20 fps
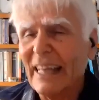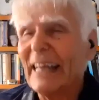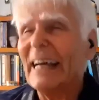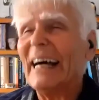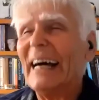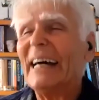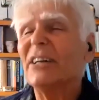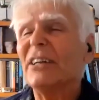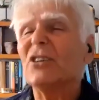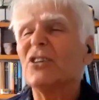
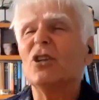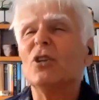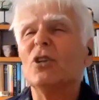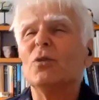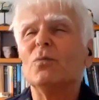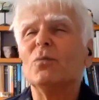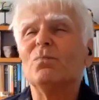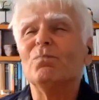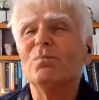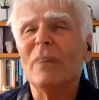And
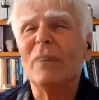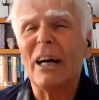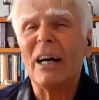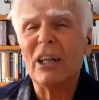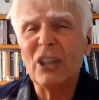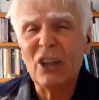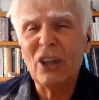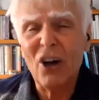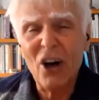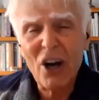
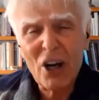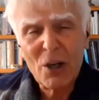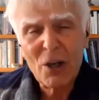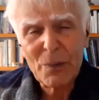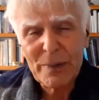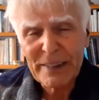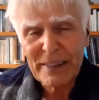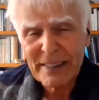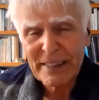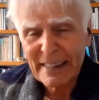along
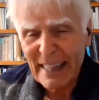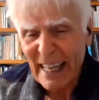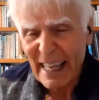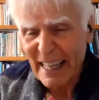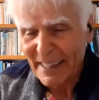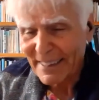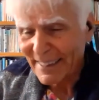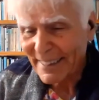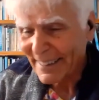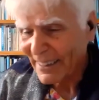with
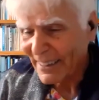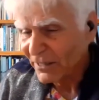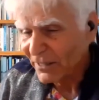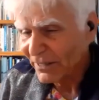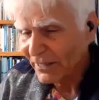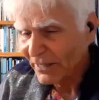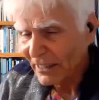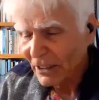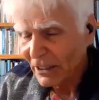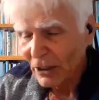that,
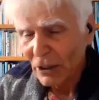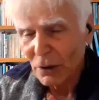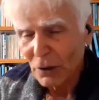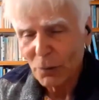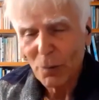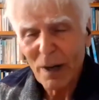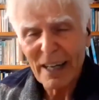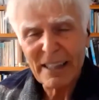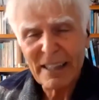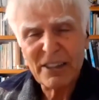
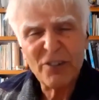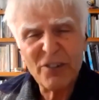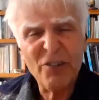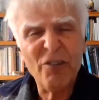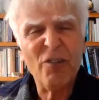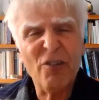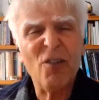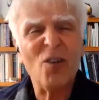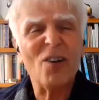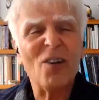one
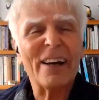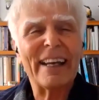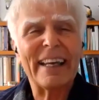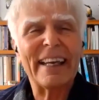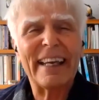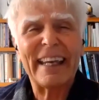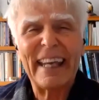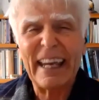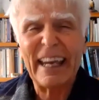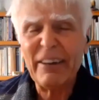
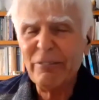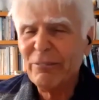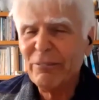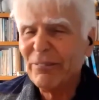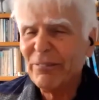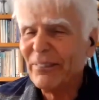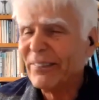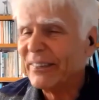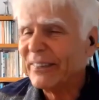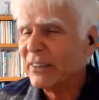
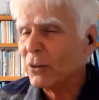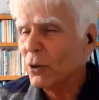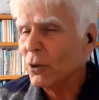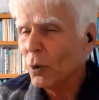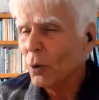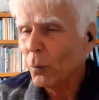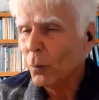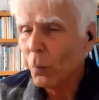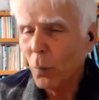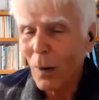forgives
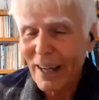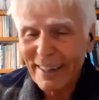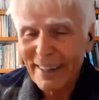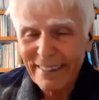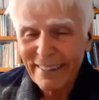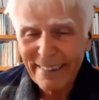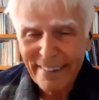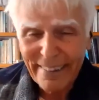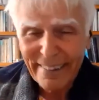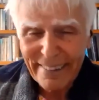
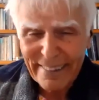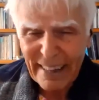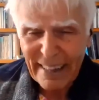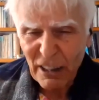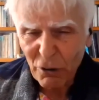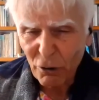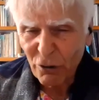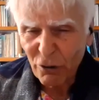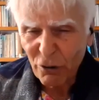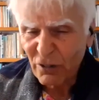
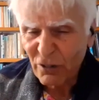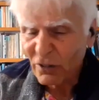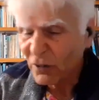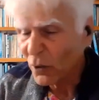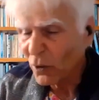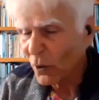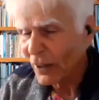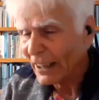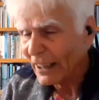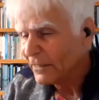oneself
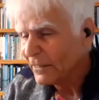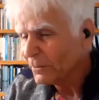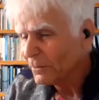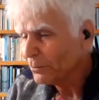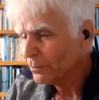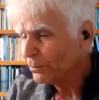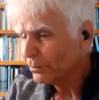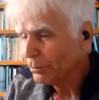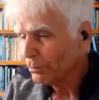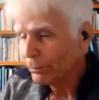for
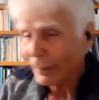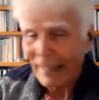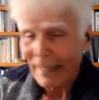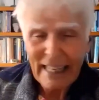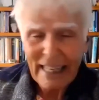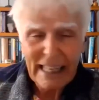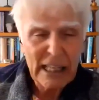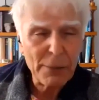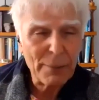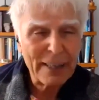
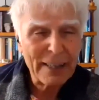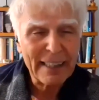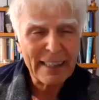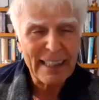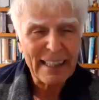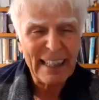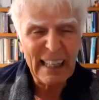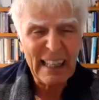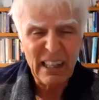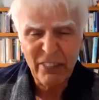blaming
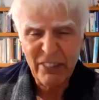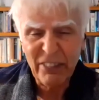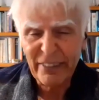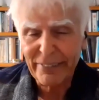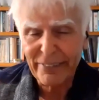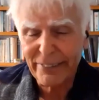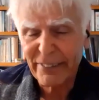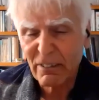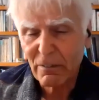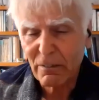
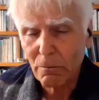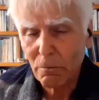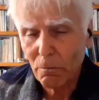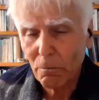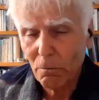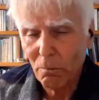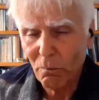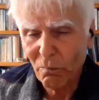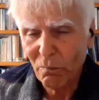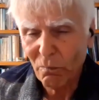others.
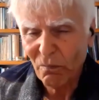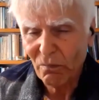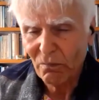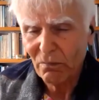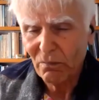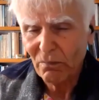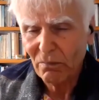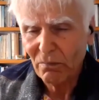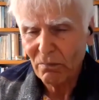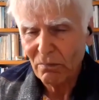
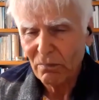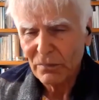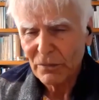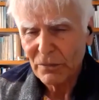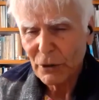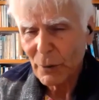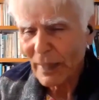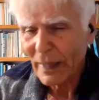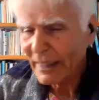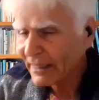
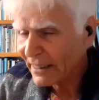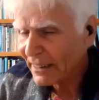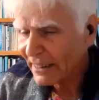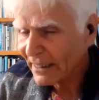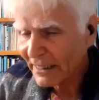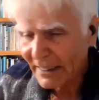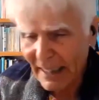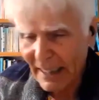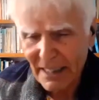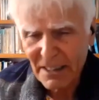You
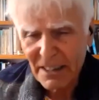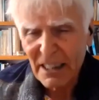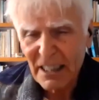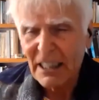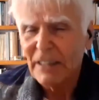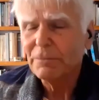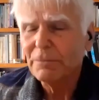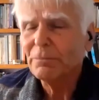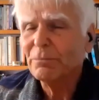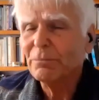understand?
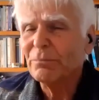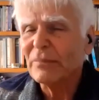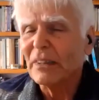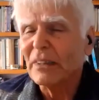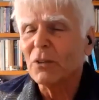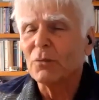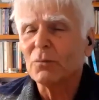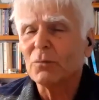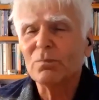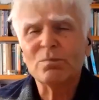
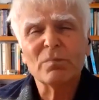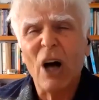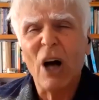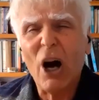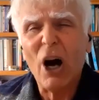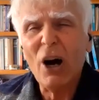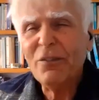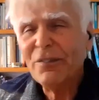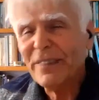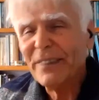
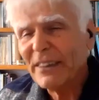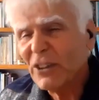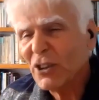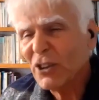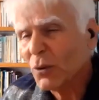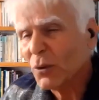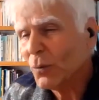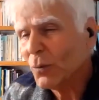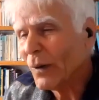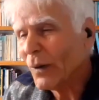Often
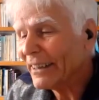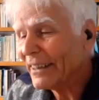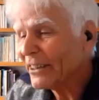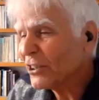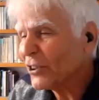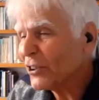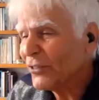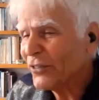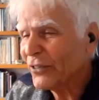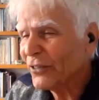you want
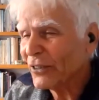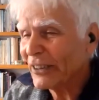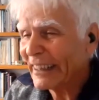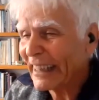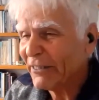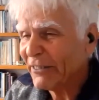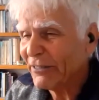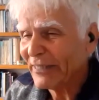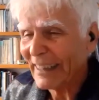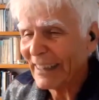to
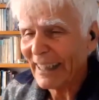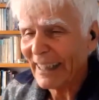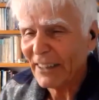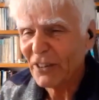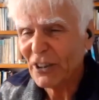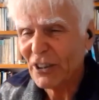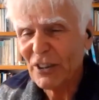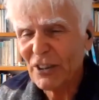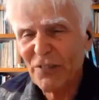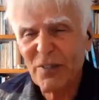forgive
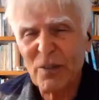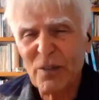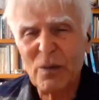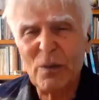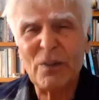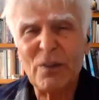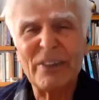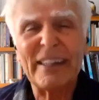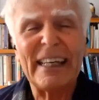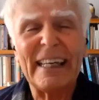others
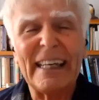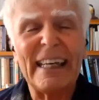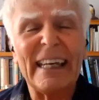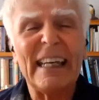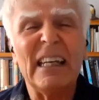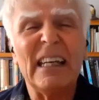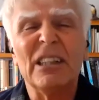for their